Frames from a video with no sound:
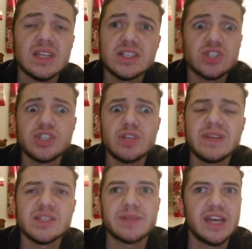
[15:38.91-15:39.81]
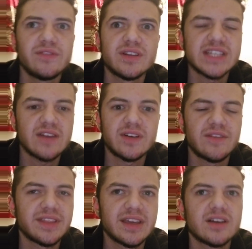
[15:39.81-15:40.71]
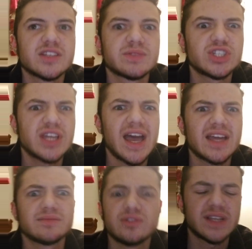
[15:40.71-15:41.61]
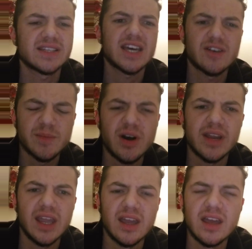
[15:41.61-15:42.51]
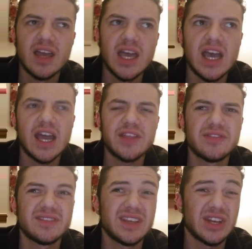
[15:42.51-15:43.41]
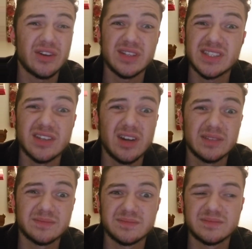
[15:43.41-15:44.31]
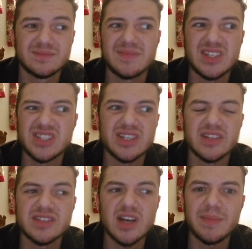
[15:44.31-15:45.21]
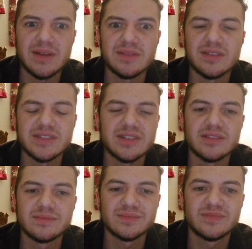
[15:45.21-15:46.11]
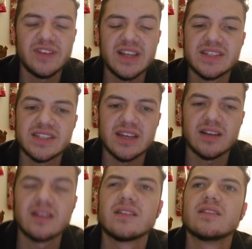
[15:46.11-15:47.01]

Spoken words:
she's still being as playful as ever and everything else, but she can't move that side of her body. And, you know, and she's not stopping with those little fits there.